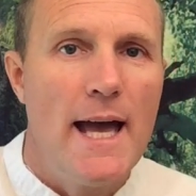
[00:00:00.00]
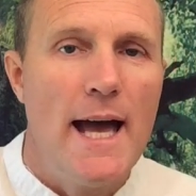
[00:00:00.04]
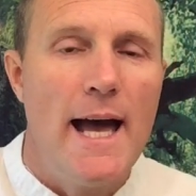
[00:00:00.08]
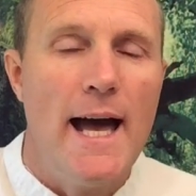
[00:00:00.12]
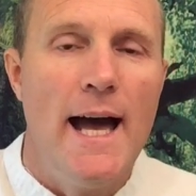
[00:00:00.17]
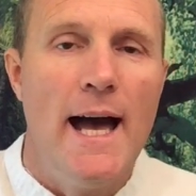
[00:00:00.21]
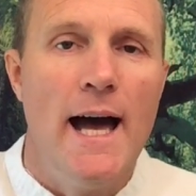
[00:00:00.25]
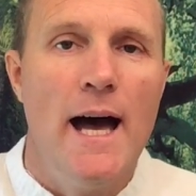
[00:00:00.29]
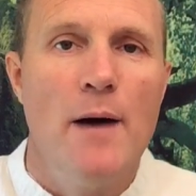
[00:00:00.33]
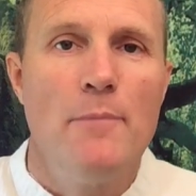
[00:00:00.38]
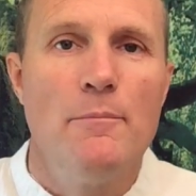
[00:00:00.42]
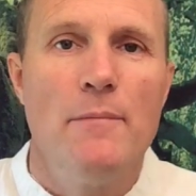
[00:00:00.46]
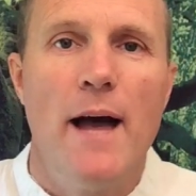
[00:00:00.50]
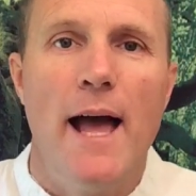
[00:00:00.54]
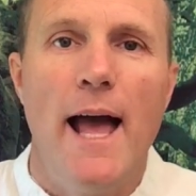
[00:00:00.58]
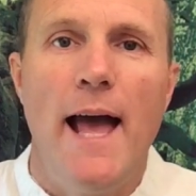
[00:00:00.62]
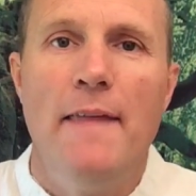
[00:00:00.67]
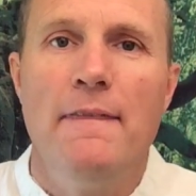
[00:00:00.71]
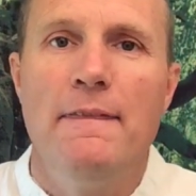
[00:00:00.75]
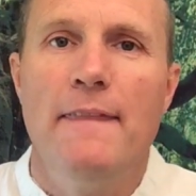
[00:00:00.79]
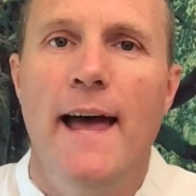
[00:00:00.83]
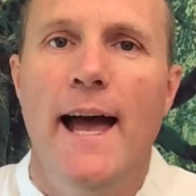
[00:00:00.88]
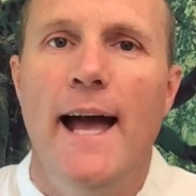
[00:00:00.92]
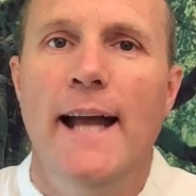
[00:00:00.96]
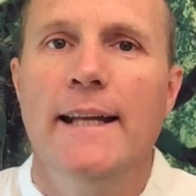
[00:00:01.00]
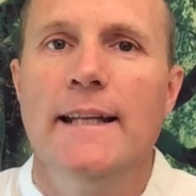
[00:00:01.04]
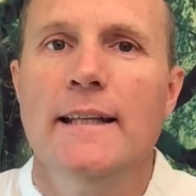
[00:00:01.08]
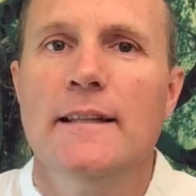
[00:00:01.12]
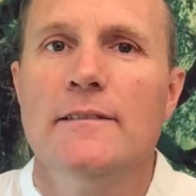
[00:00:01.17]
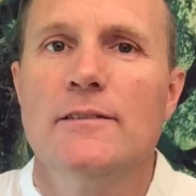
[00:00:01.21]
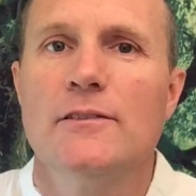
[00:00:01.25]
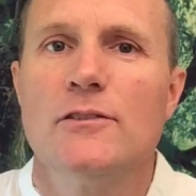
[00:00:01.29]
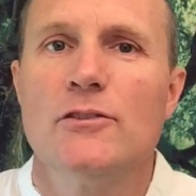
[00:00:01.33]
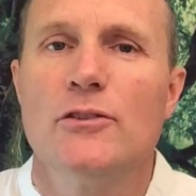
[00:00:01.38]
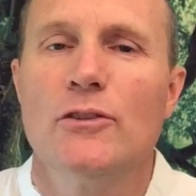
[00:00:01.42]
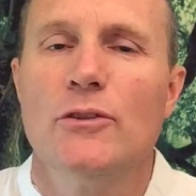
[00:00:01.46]
And that
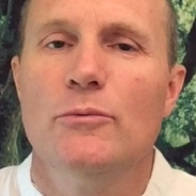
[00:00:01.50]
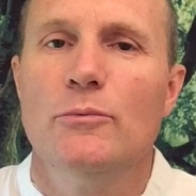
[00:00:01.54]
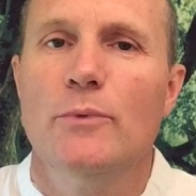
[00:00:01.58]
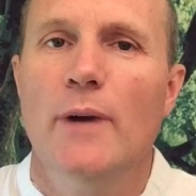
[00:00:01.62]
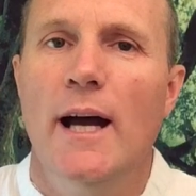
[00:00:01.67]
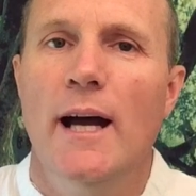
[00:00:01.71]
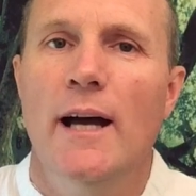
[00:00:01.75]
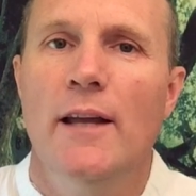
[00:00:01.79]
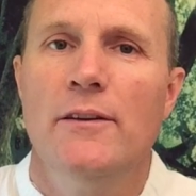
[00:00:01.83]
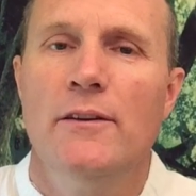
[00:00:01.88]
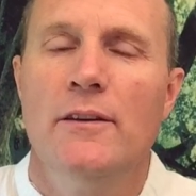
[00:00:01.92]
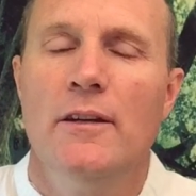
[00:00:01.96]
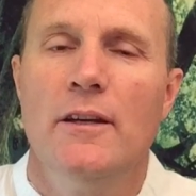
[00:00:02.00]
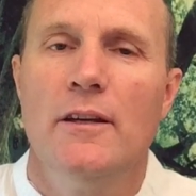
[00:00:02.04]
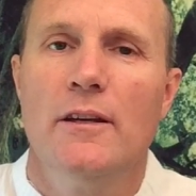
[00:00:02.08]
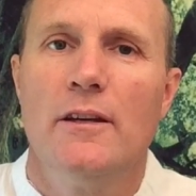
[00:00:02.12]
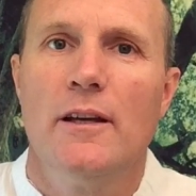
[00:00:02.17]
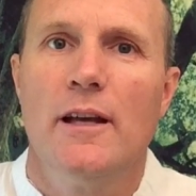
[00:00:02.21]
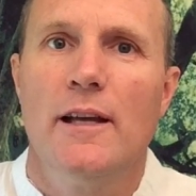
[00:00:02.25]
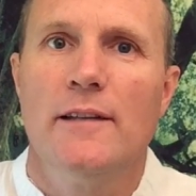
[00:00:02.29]
is to